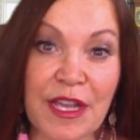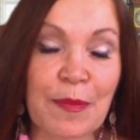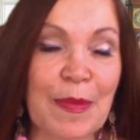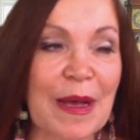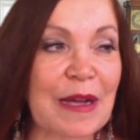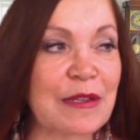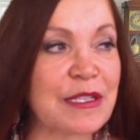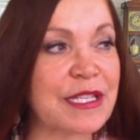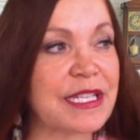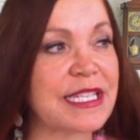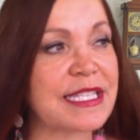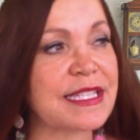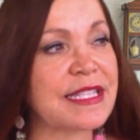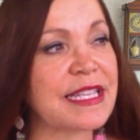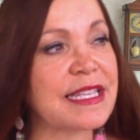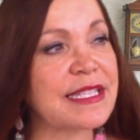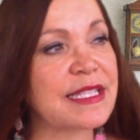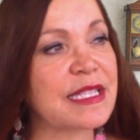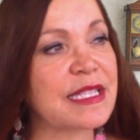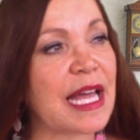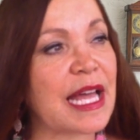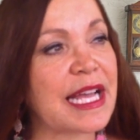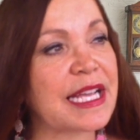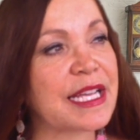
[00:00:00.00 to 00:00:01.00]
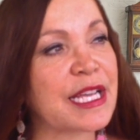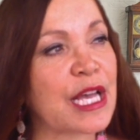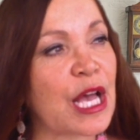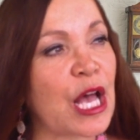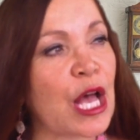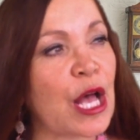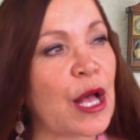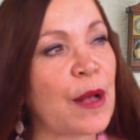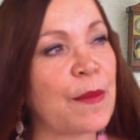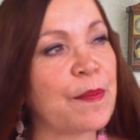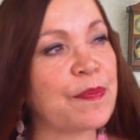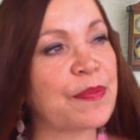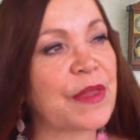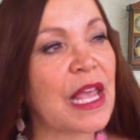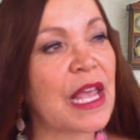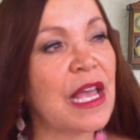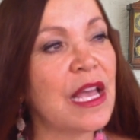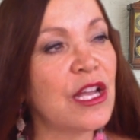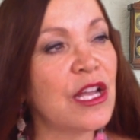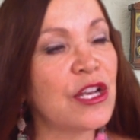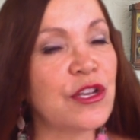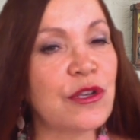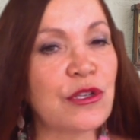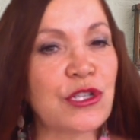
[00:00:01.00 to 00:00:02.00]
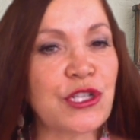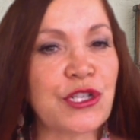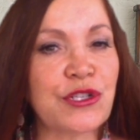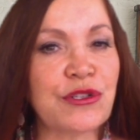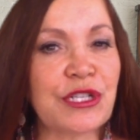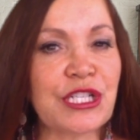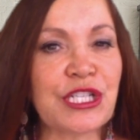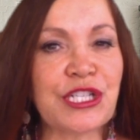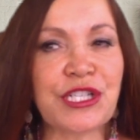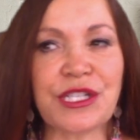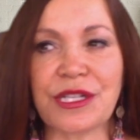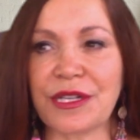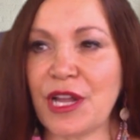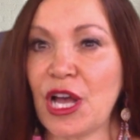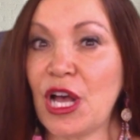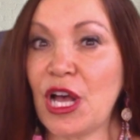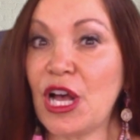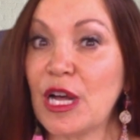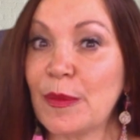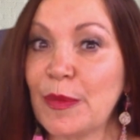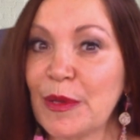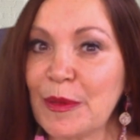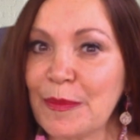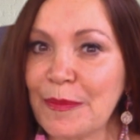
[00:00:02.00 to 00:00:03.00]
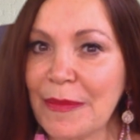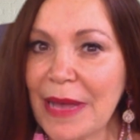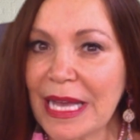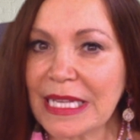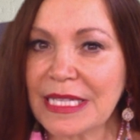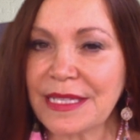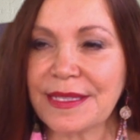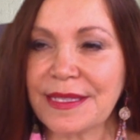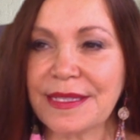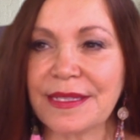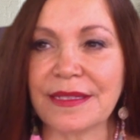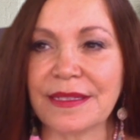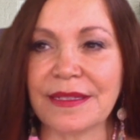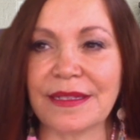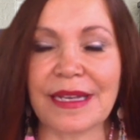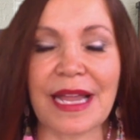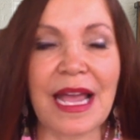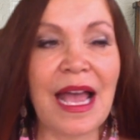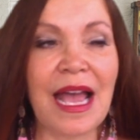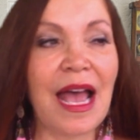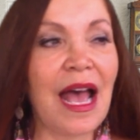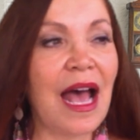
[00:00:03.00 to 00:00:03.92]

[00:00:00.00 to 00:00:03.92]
about it, it's things like nutrition, herbal medicine,